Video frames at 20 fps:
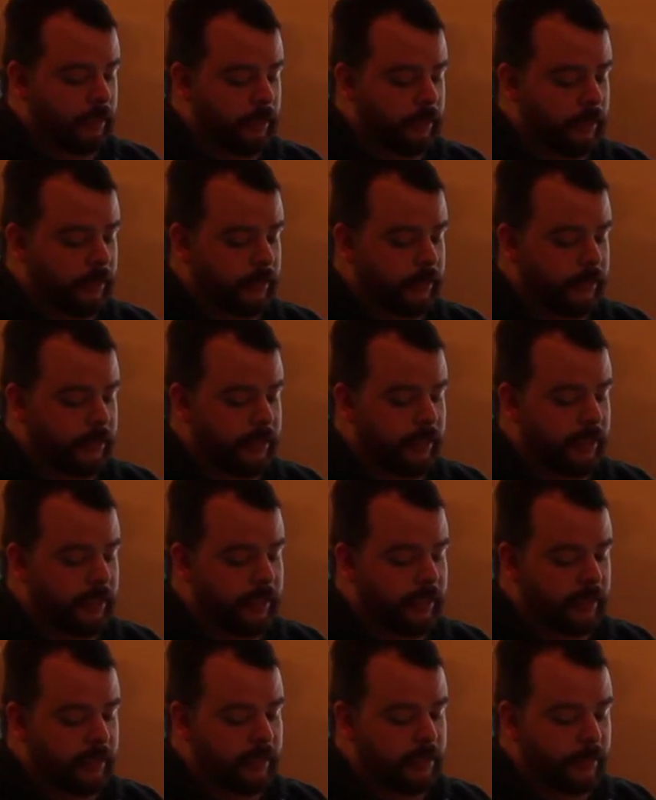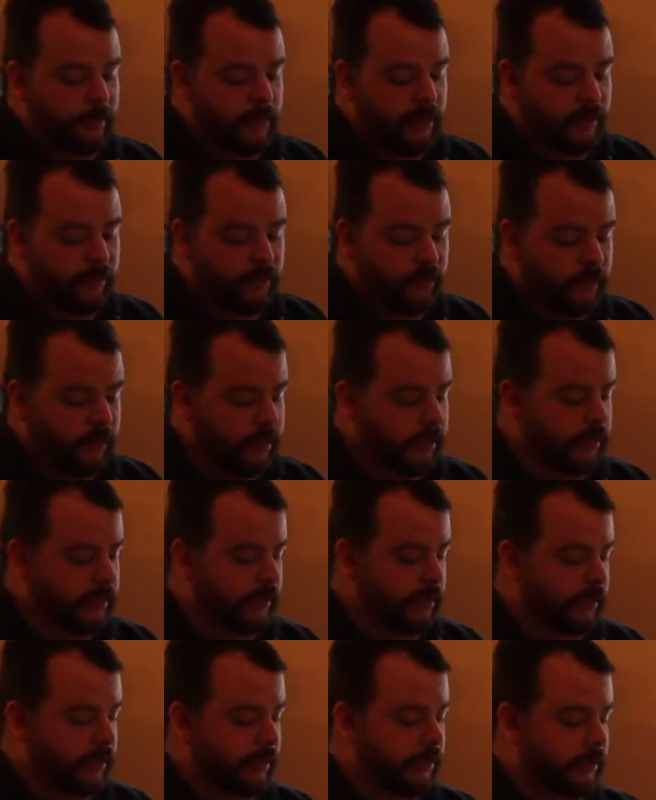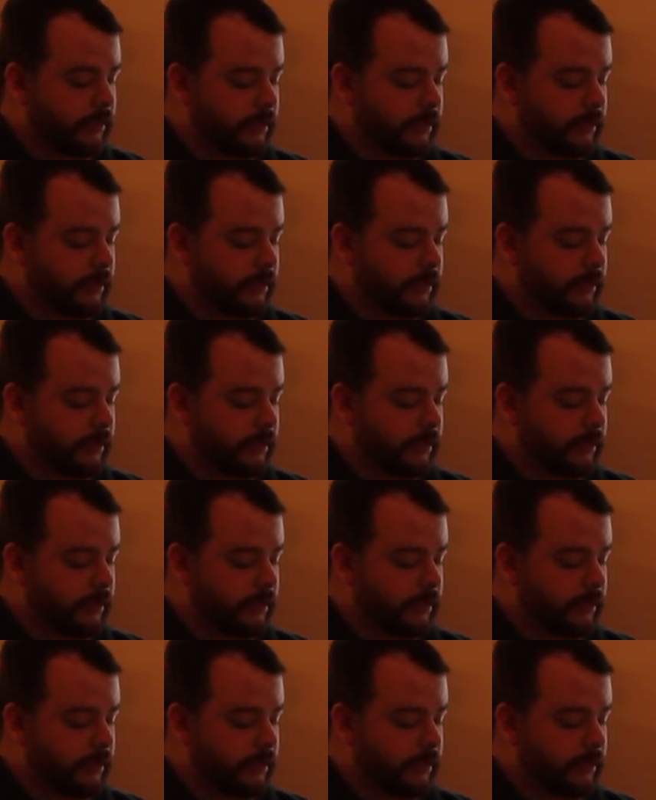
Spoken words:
You can see things come off quite easily.